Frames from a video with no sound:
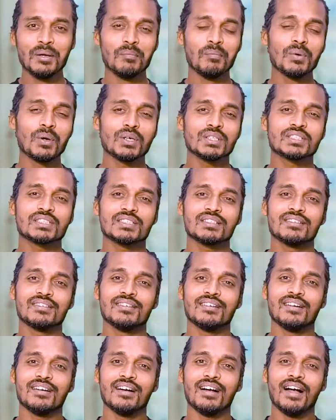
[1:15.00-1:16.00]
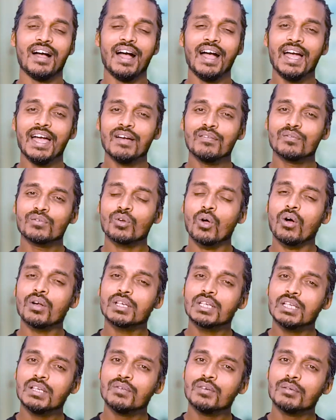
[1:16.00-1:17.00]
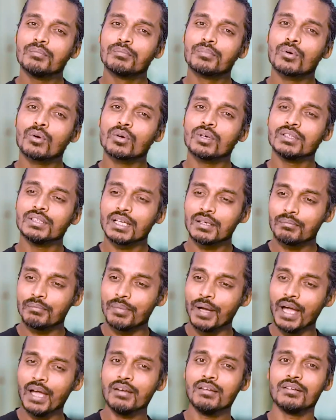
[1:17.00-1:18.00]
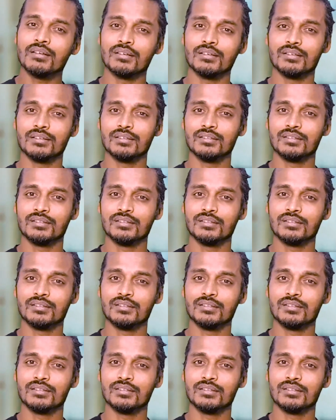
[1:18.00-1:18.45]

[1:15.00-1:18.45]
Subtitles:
Because I have not even broken that barrier.